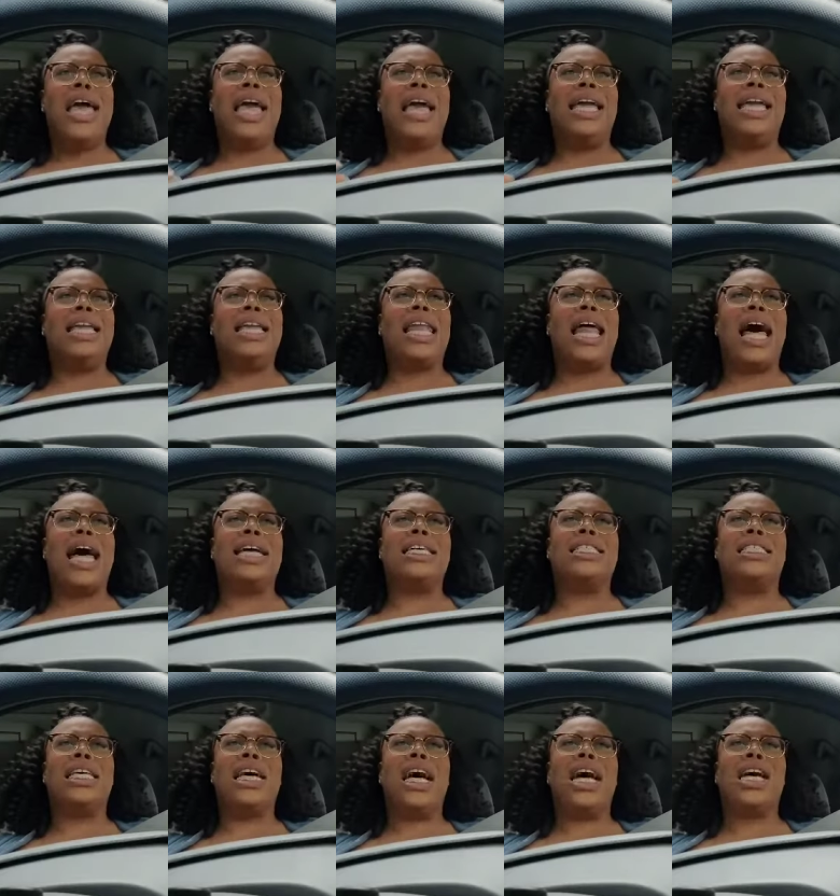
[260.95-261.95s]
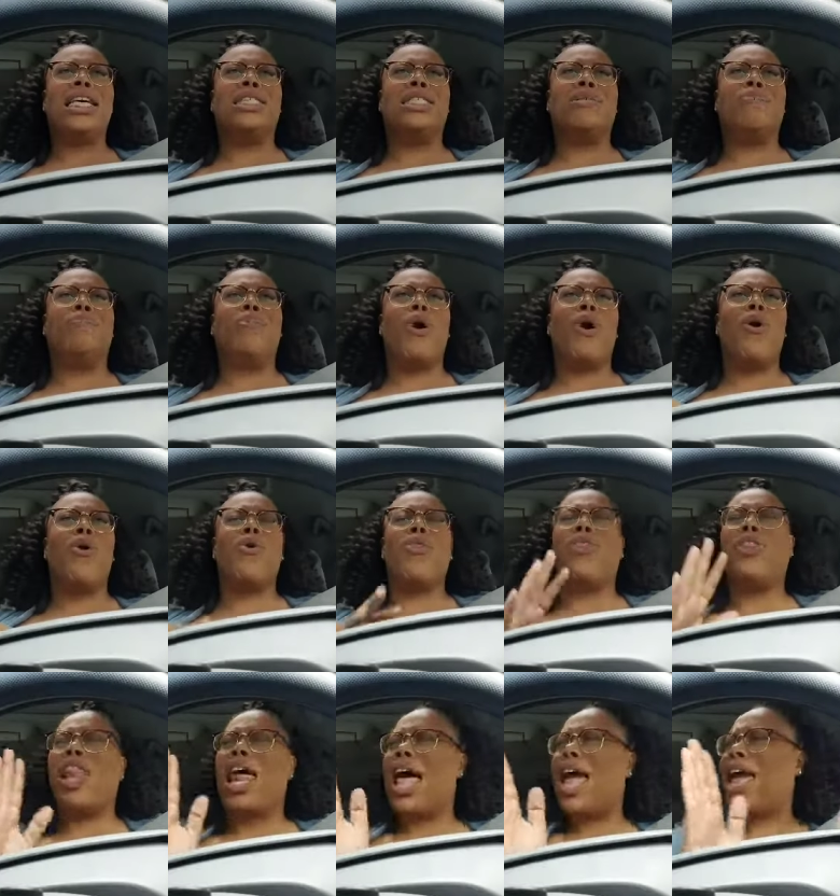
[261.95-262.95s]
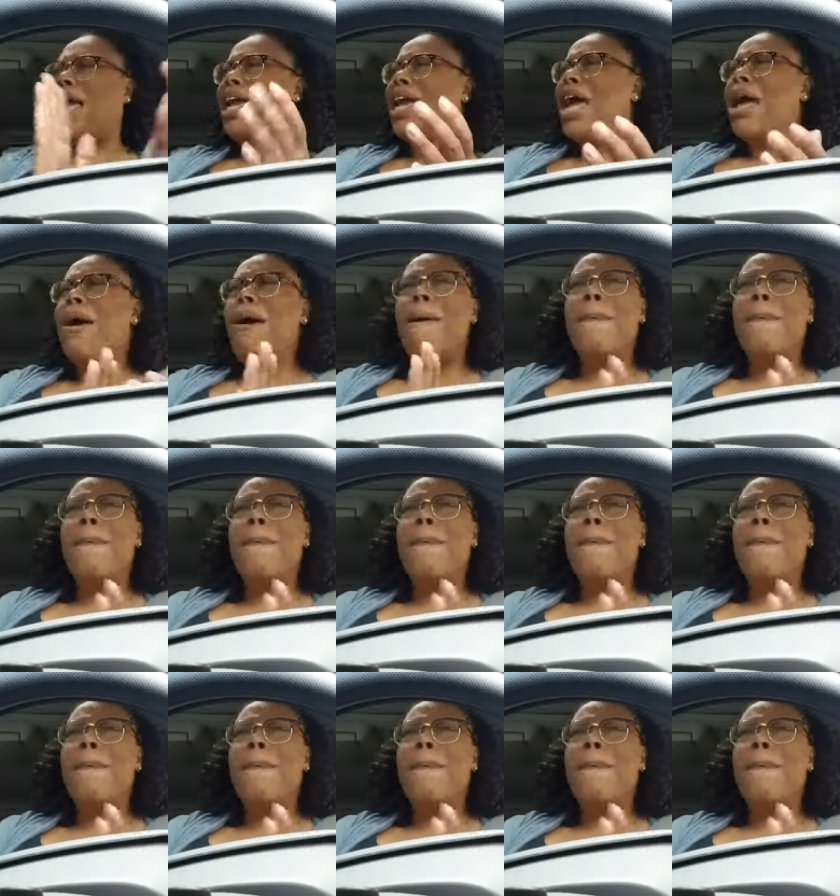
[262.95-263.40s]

He lied to us both. Like,